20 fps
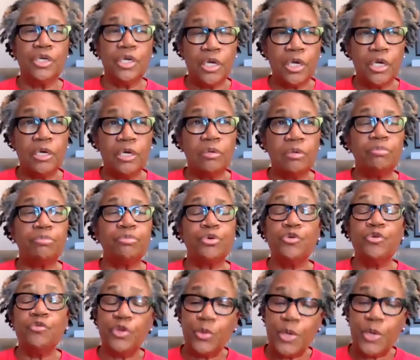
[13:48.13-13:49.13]
uh,
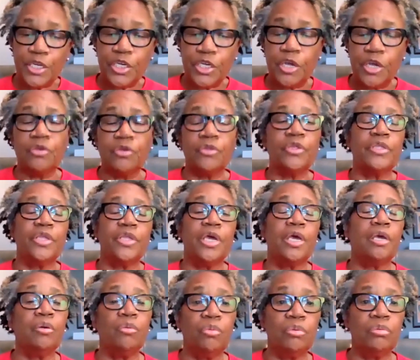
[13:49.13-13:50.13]
prove to each other that
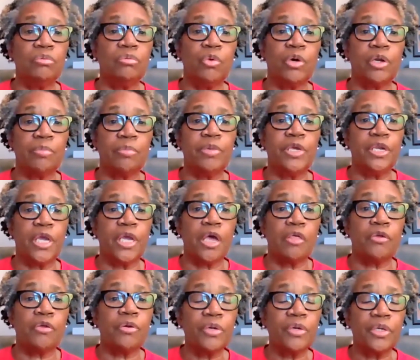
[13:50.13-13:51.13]
they want to be
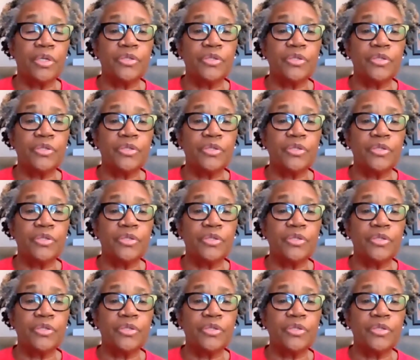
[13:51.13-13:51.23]
together.